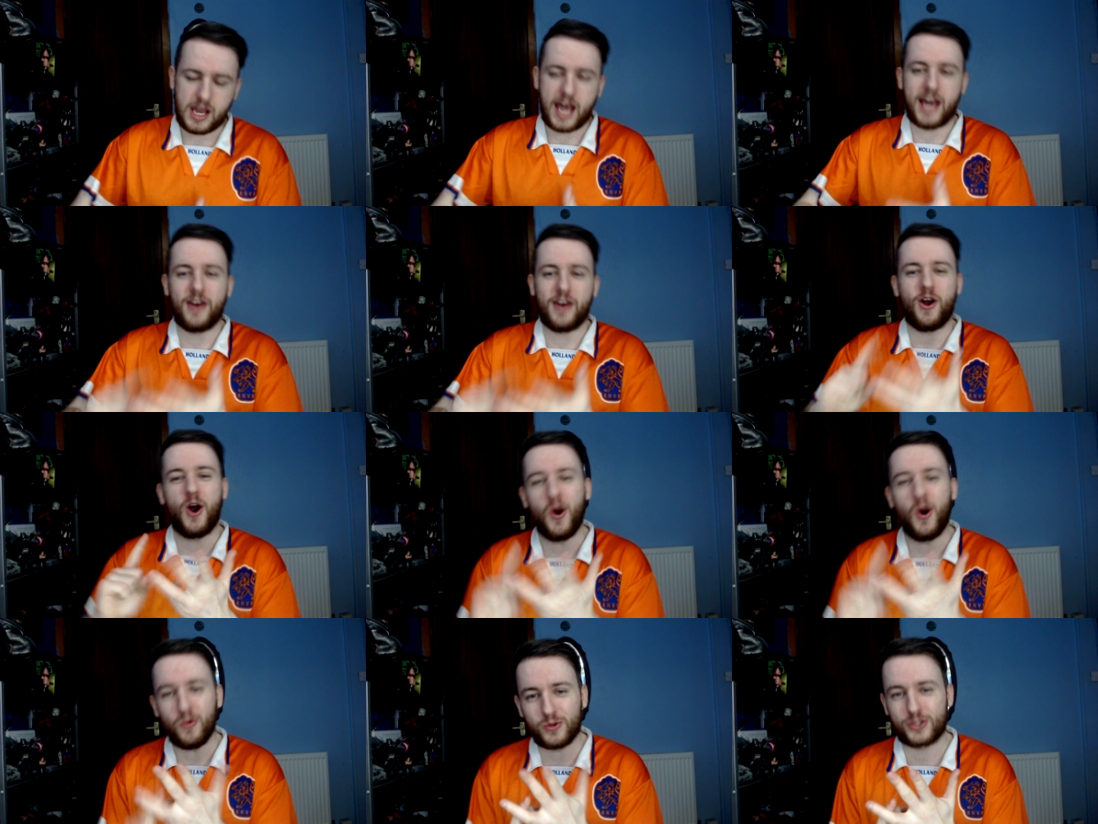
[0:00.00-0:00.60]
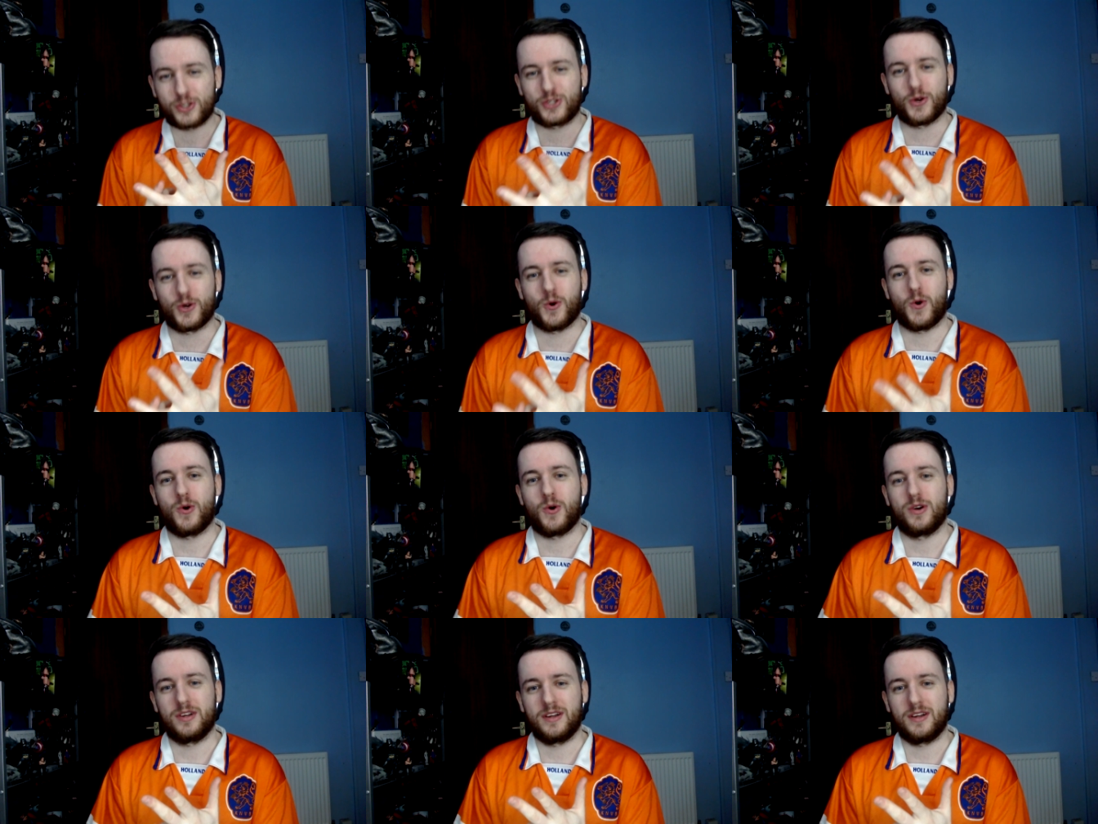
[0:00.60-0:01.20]
And
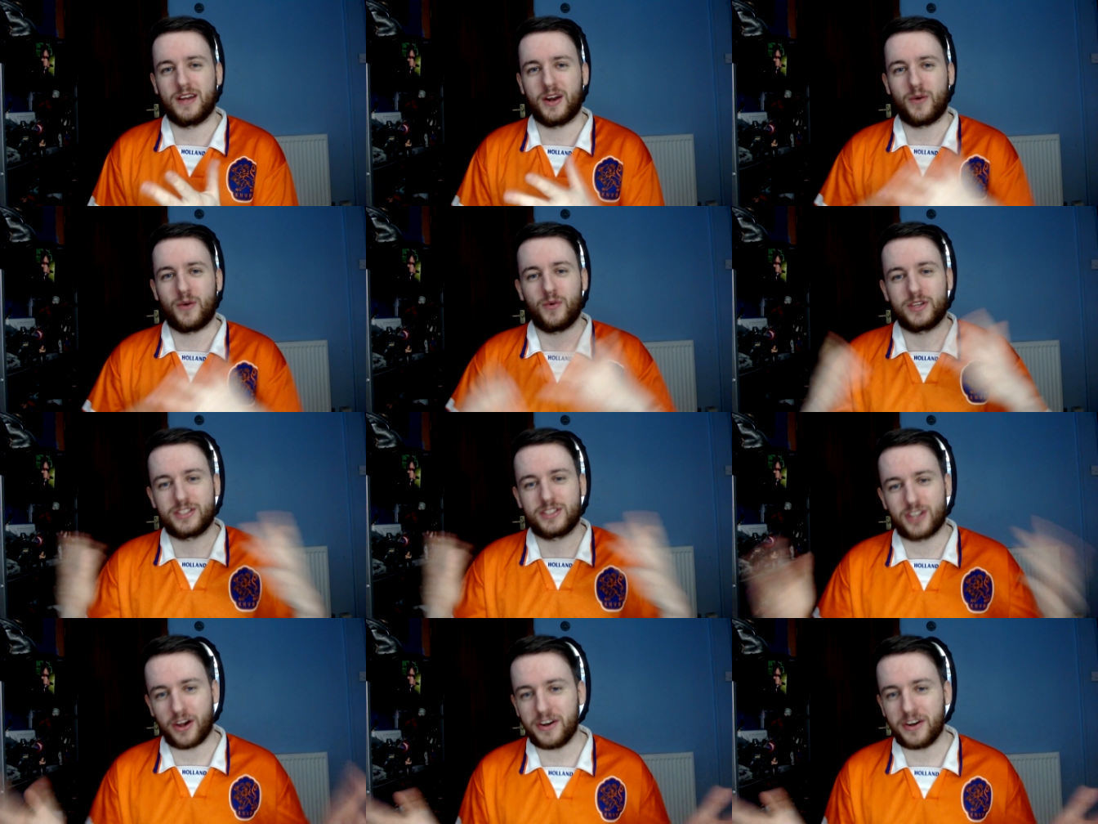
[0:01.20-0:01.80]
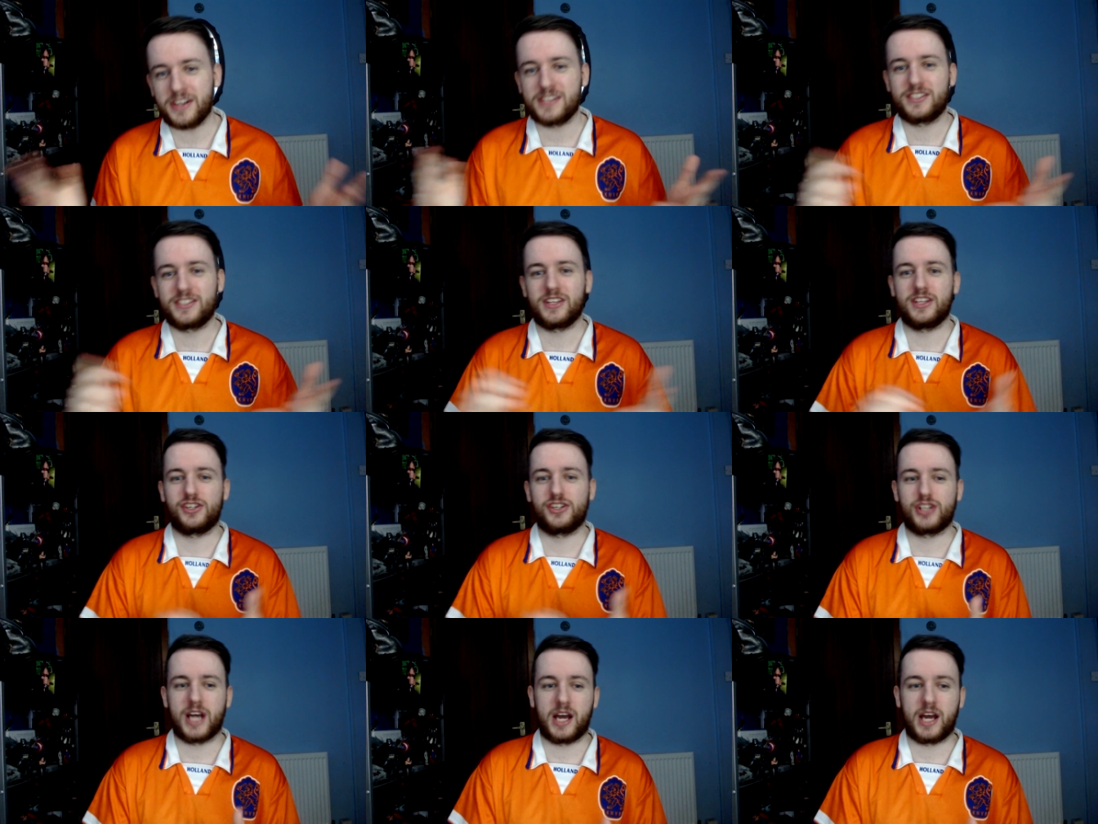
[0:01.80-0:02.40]
also, returning to
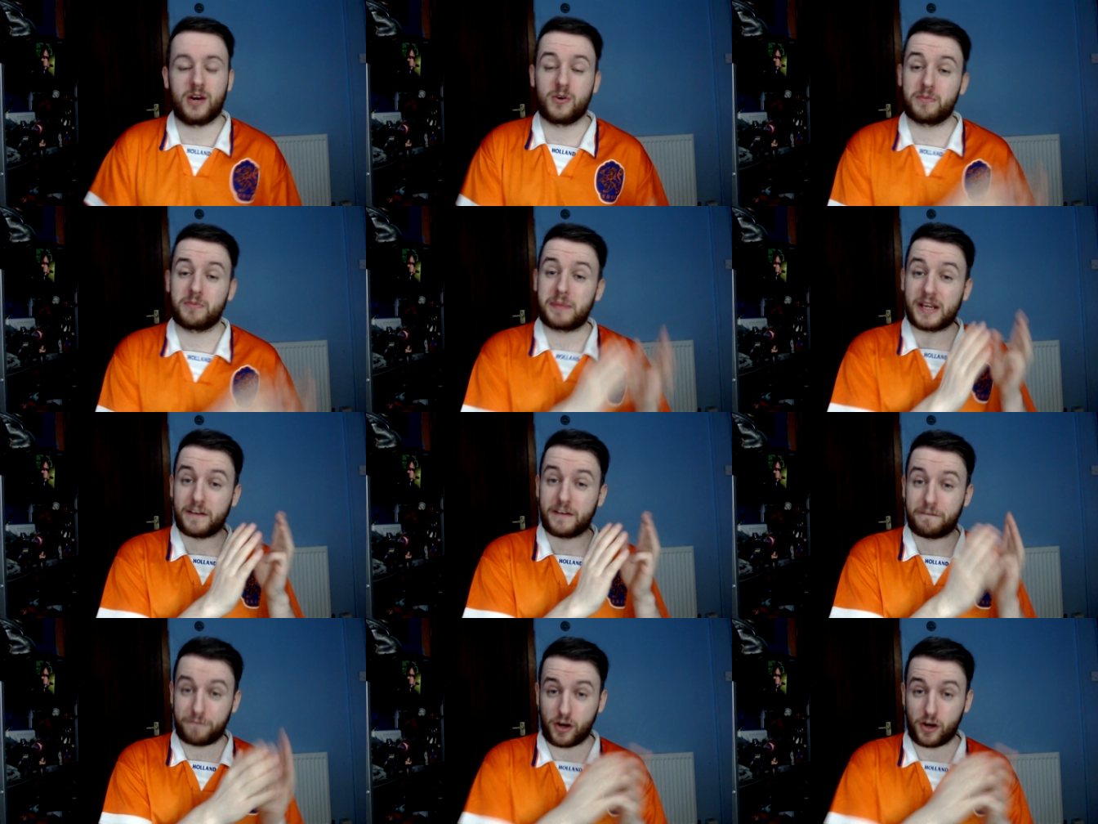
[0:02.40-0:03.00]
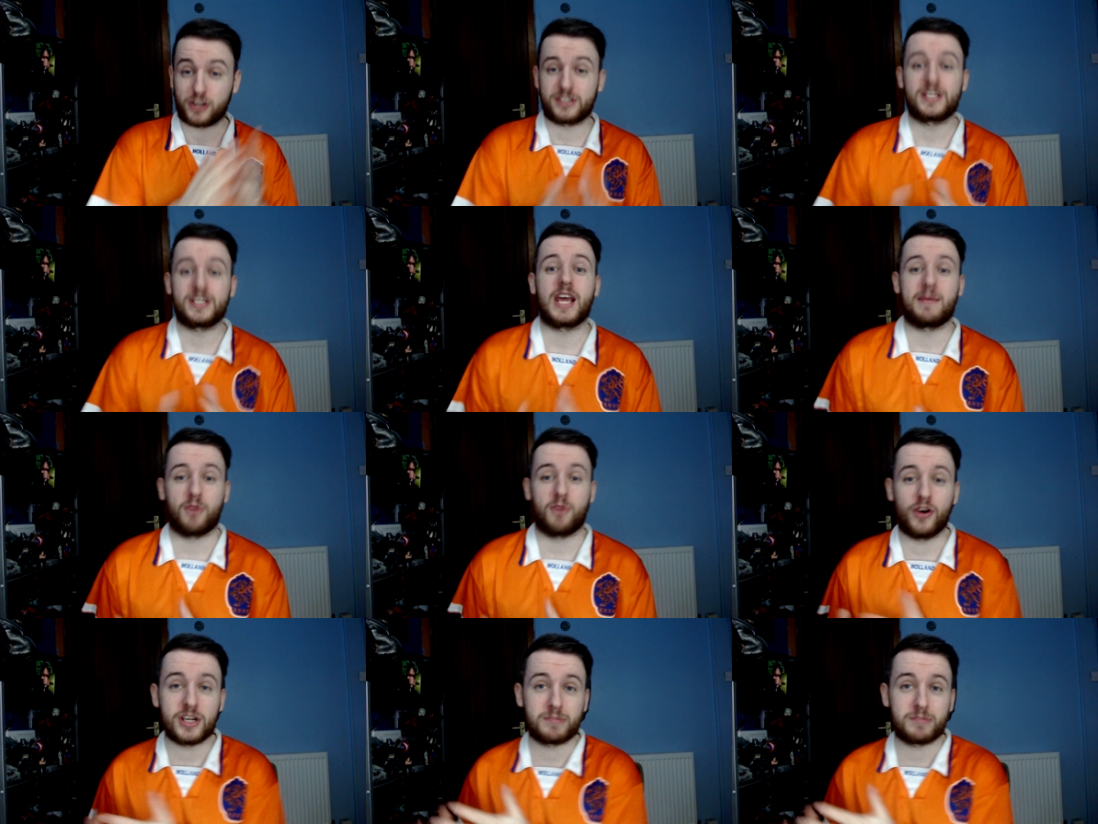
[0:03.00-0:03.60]
the channel, it would be the first
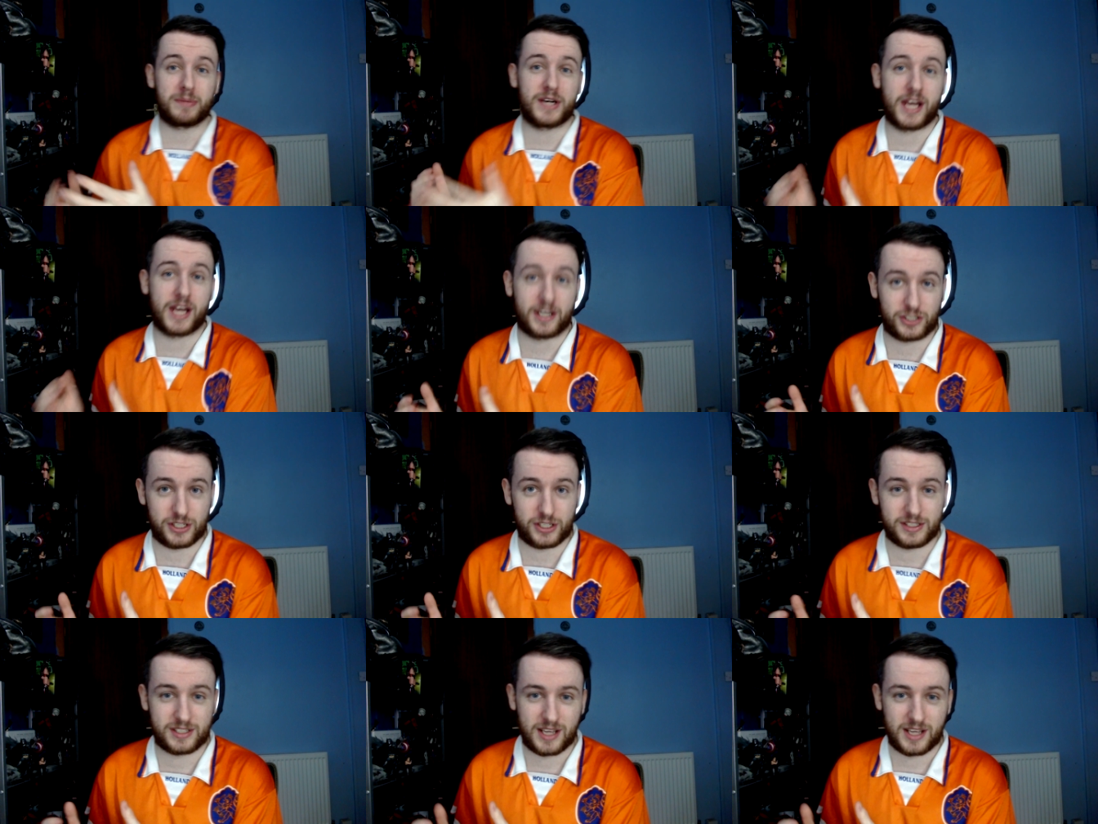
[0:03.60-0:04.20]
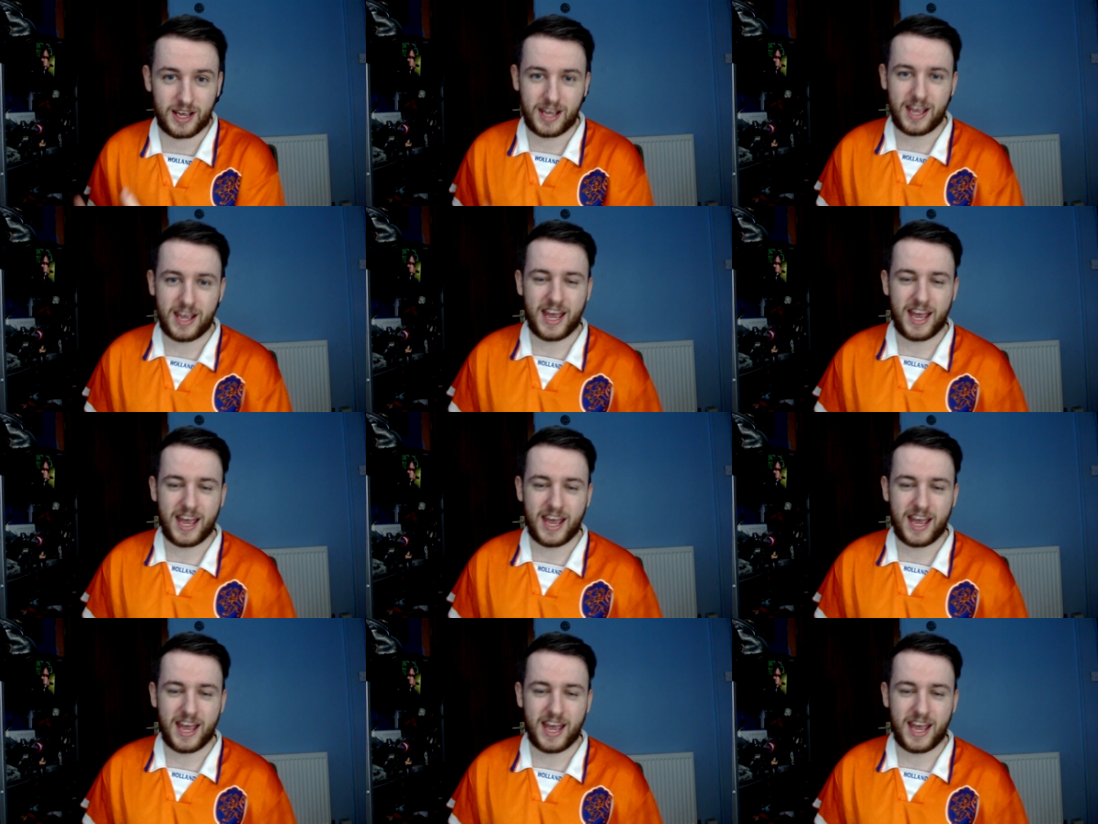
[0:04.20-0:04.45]
time on his predictions,